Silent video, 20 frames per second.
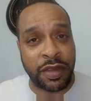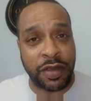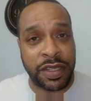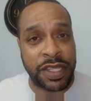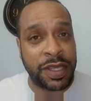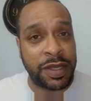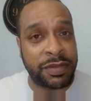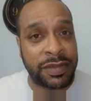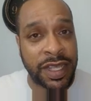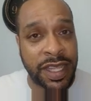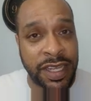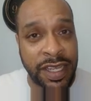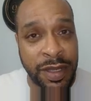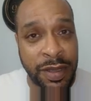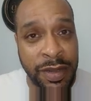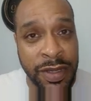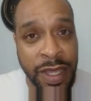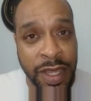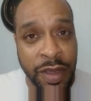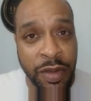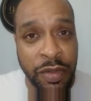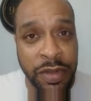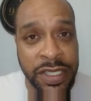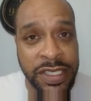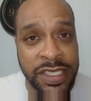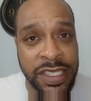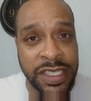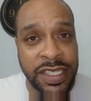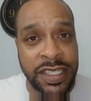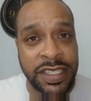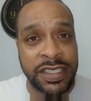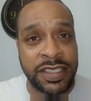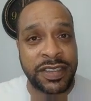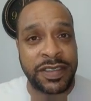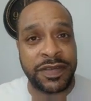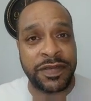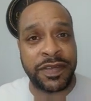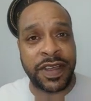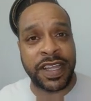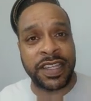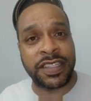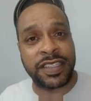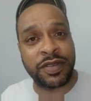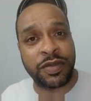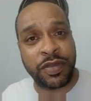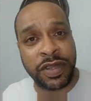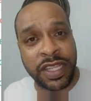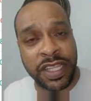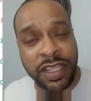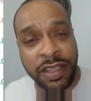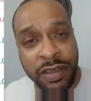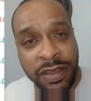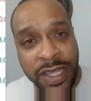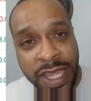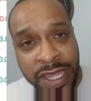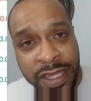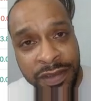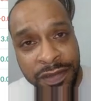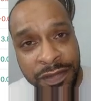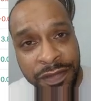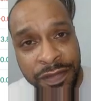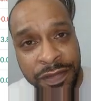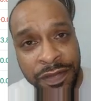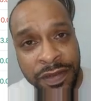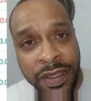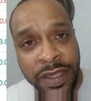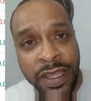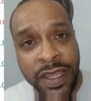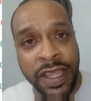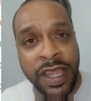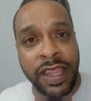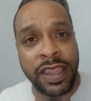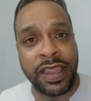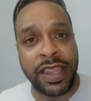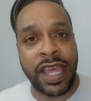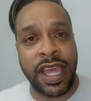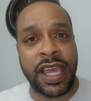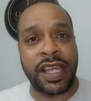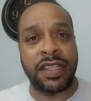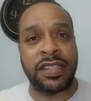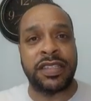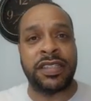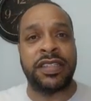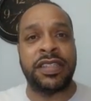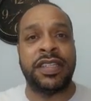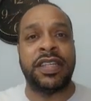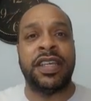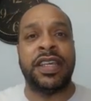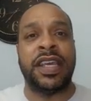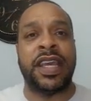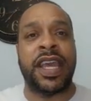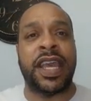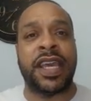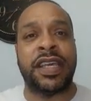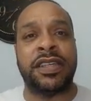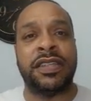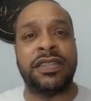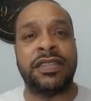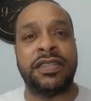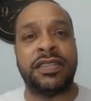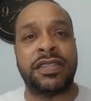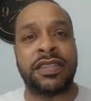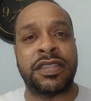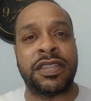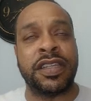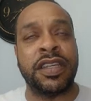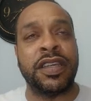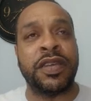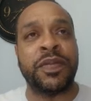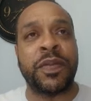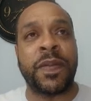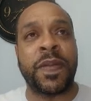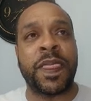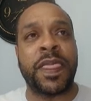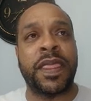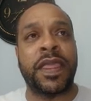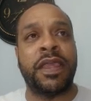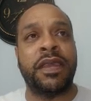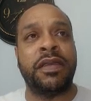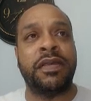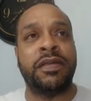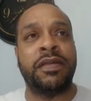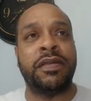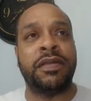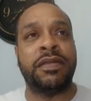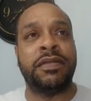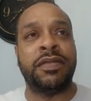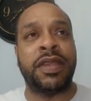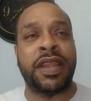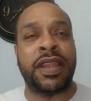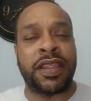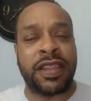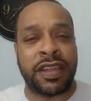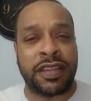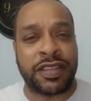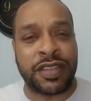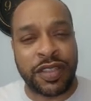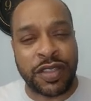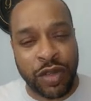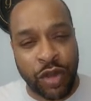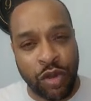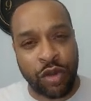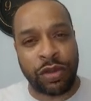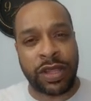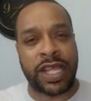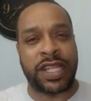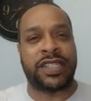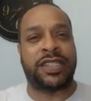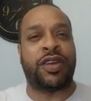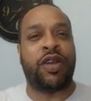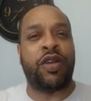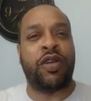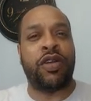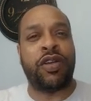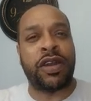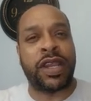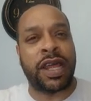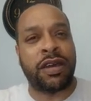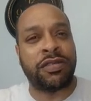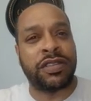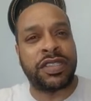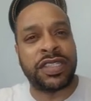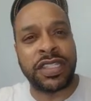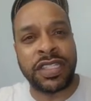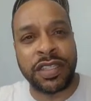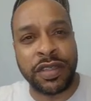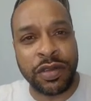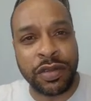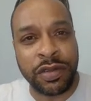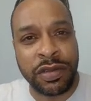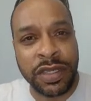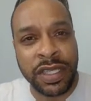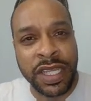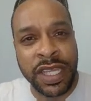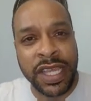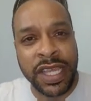and go keep that up, which is find someone in your life that has, their soul has called out to you